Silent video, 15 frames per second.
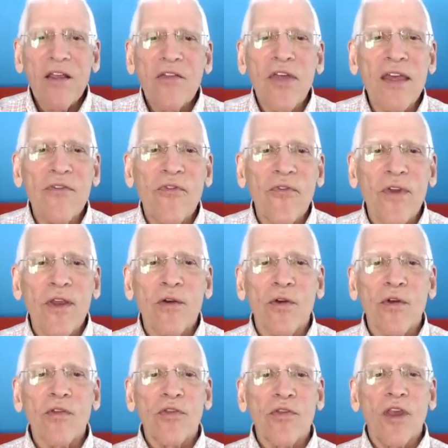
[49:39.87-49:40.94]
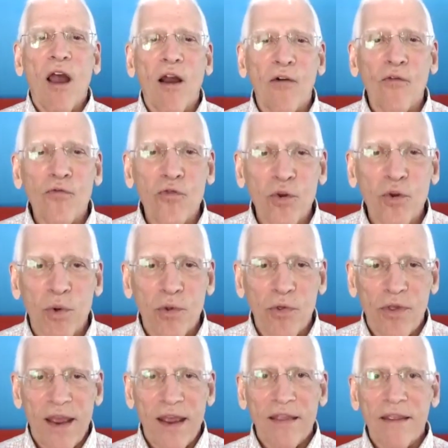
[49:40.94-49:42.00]
they feel comfortable
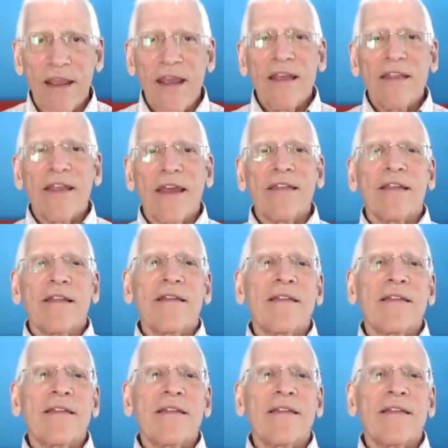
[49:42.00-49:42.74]
then then